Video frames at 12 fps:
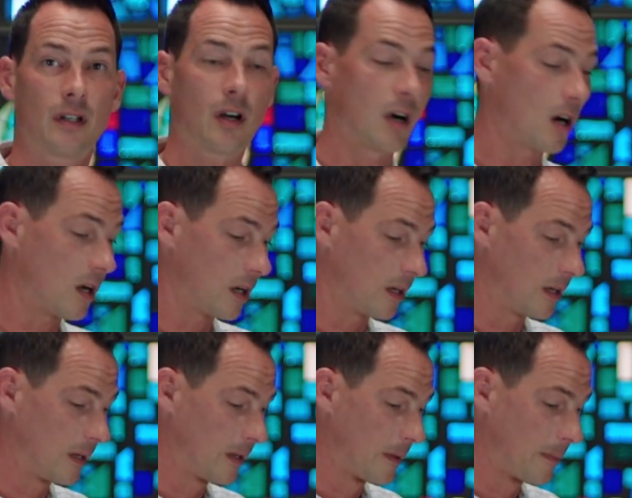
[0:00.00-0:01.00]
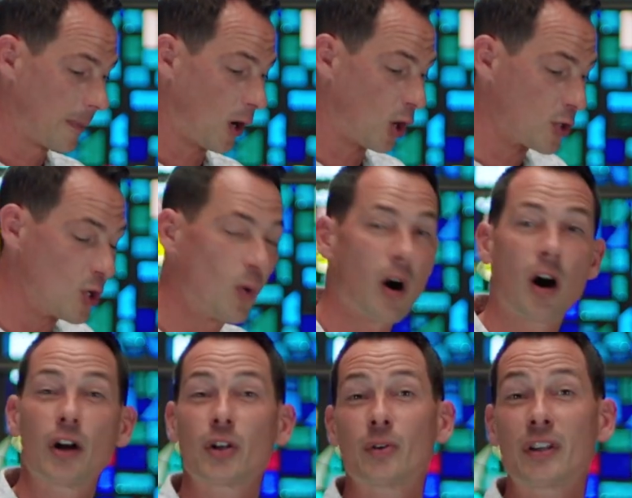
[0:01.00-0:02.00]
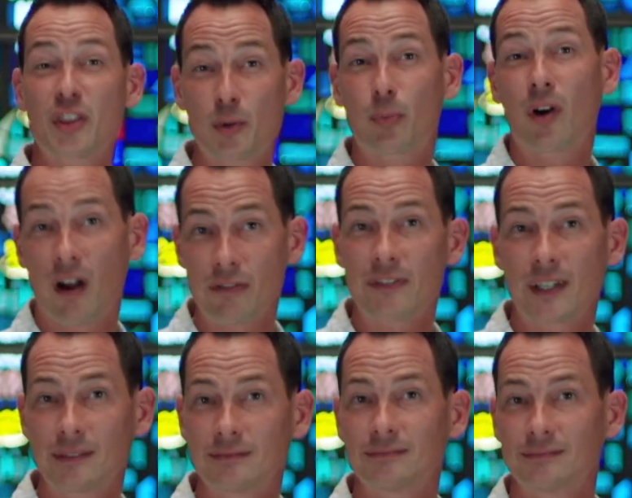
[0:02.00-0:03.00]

Are you honoring the prophet?